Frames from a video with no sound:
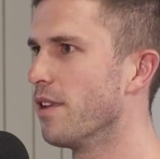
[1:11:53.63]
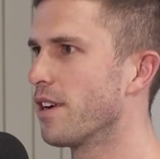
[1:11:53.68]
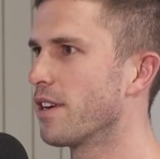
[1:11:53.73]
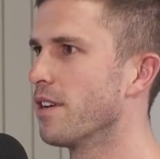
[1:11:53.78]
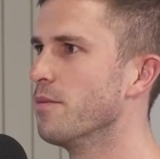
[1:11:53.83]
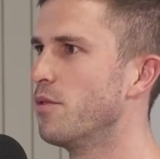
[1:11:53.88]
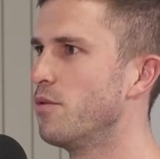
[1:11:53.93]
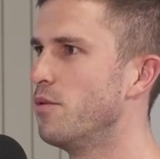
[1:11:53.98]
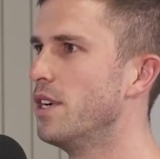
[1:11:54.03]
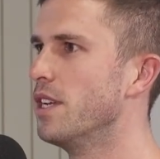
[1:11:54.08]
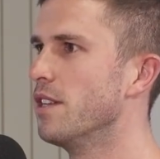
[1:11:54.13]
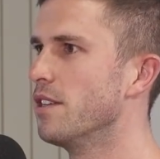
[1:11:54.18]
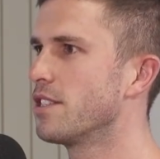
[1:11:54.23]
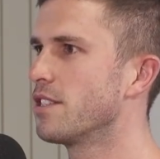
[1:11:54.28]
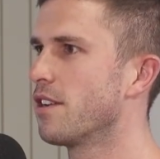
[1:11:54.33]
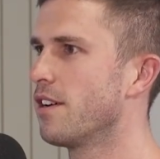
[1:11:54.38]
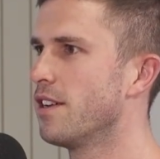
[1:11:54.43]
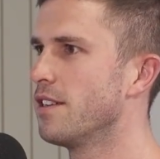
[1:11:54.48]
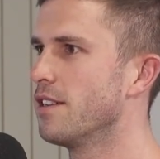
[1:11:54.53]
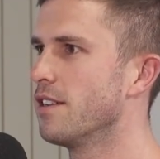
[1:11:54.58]
Like, I'm a
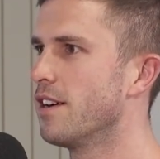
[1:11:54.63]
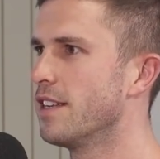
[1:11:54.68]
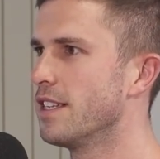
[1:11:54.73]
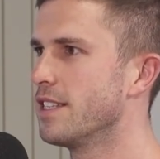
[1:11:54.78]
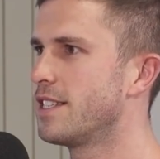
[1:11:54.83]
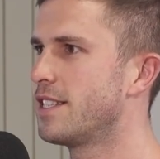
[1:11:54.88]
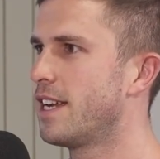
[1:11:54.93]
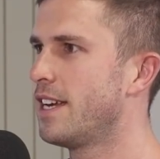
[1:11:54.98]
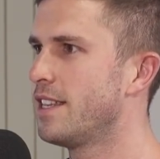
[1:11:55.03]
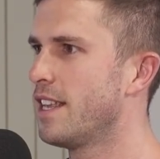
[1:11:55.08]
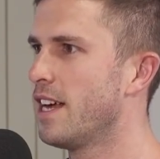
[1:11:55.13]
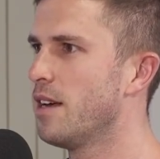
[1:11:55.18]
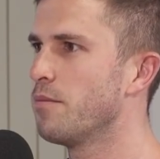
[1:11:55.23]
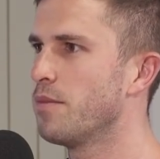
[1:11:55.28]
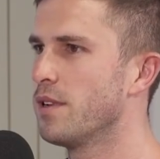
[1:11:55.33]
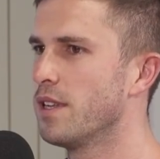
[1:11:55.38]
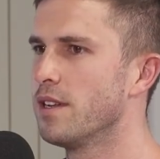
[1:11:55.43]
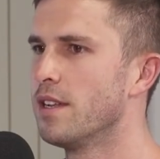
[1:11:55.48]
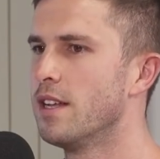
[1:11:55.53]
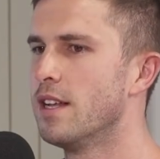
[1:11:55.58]
realist, I understand that,
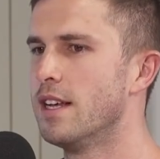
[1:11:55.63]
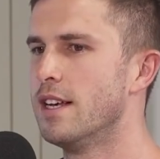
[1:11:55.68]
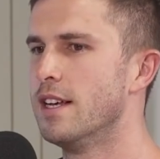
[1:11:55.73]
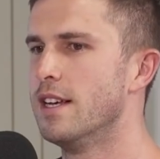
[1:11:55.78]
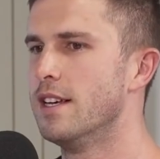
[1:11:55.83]
but